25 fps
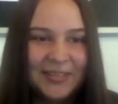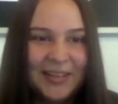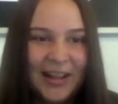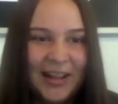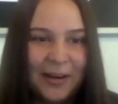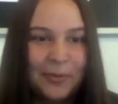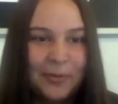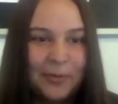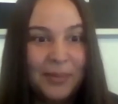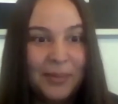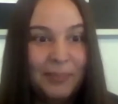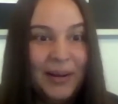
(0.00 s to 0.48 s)

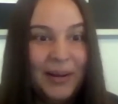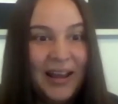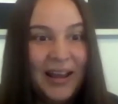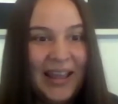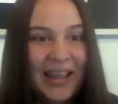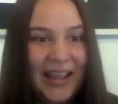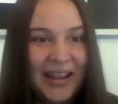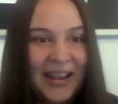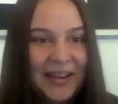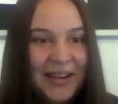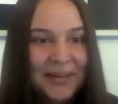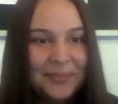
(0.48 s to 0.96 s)
like with
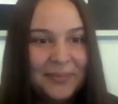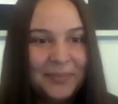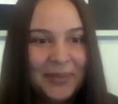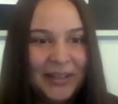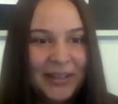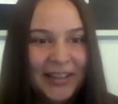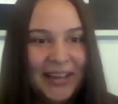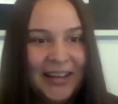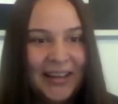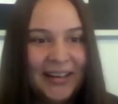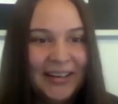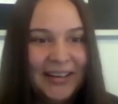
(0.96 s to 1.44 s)
play, but
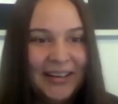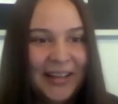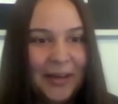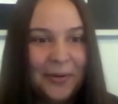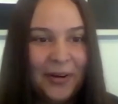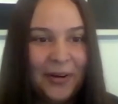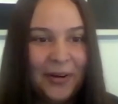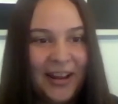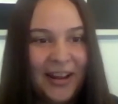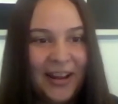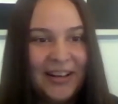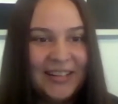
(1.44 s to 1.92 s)
then they
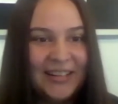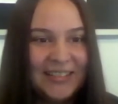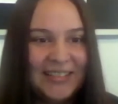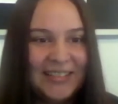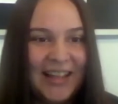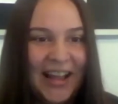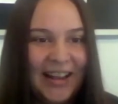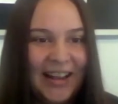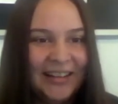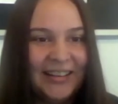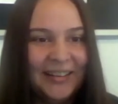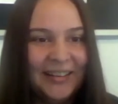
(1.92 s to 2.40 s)
won't
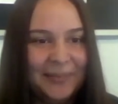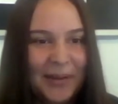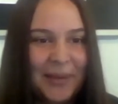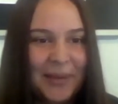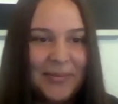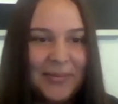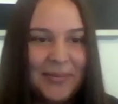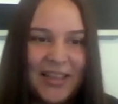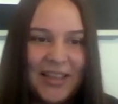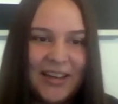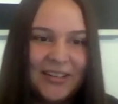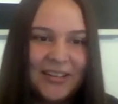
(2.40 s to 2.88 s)
understand that
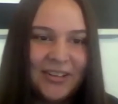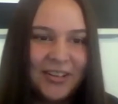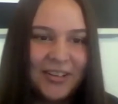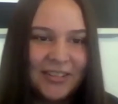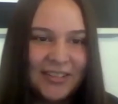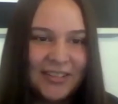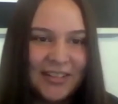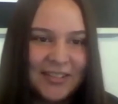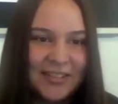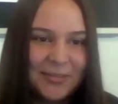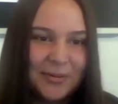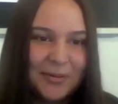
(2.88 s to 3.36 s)
maybe that dog
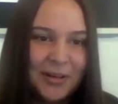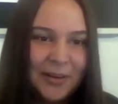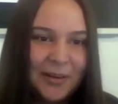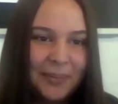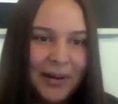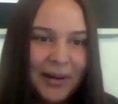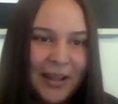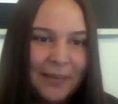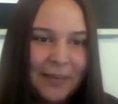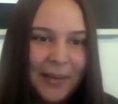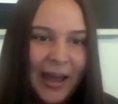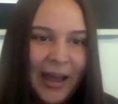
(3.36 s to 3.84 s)
doesn't want to
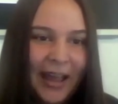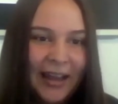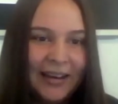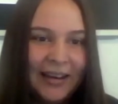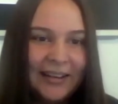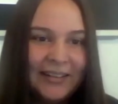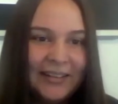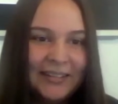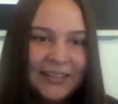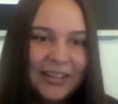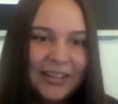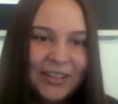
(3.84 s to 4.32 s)
play back,
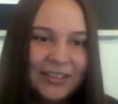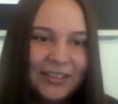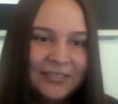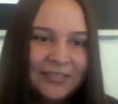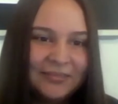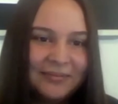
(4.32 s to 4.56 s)
So